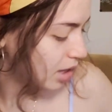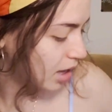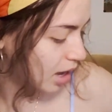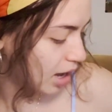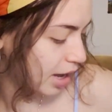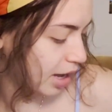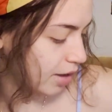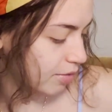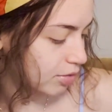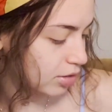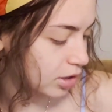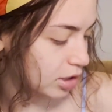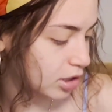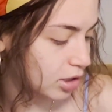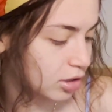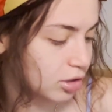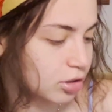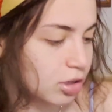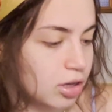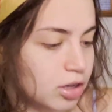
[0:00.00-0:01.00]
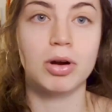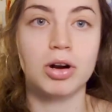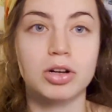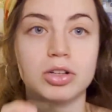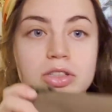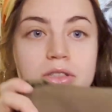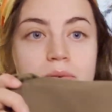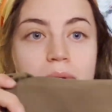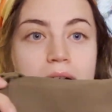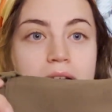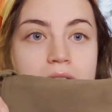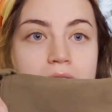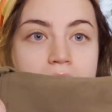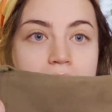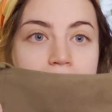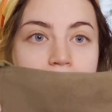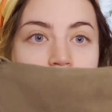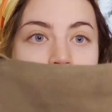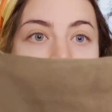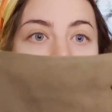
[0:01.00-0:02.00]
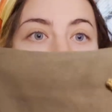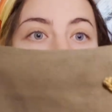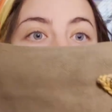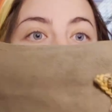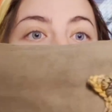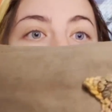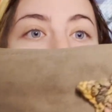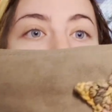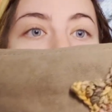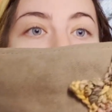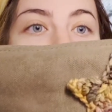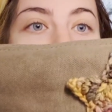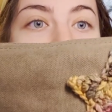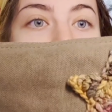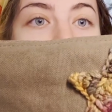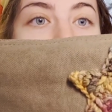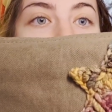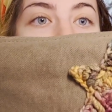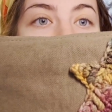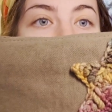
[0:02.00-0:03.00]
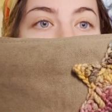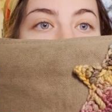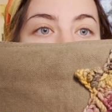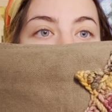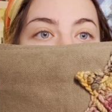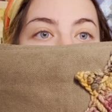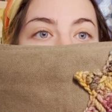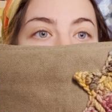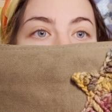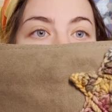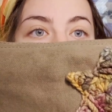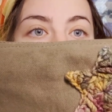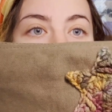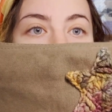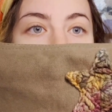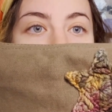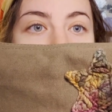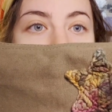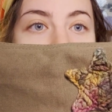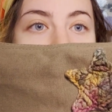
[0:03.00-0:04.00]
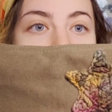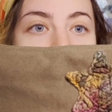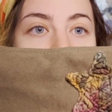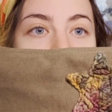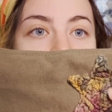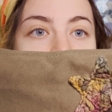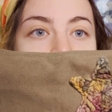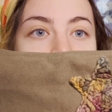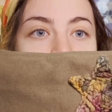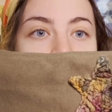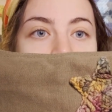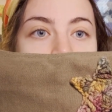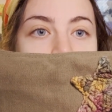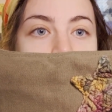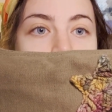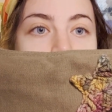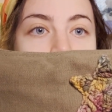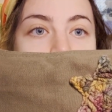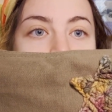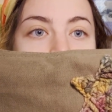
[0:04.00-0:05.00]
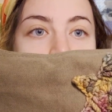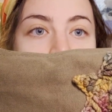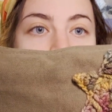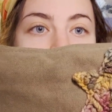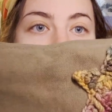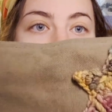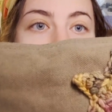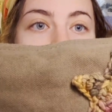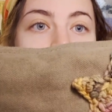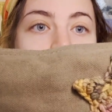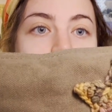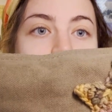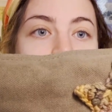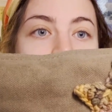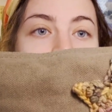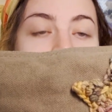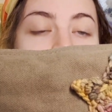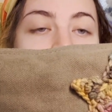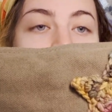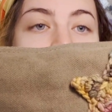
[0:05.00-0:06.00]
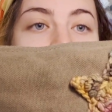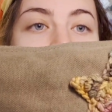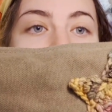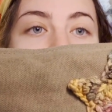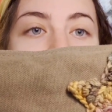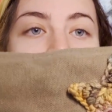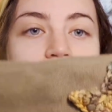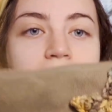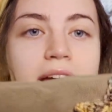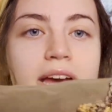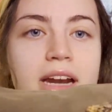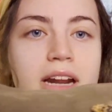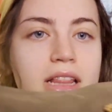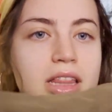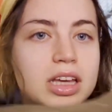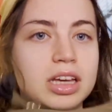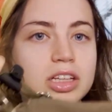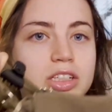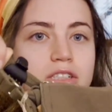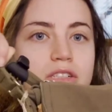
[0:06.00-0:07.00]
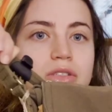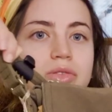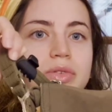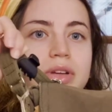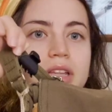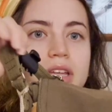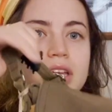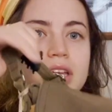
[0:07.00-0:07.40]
I have a purse right here that I added a crochet star to, and I think it's just really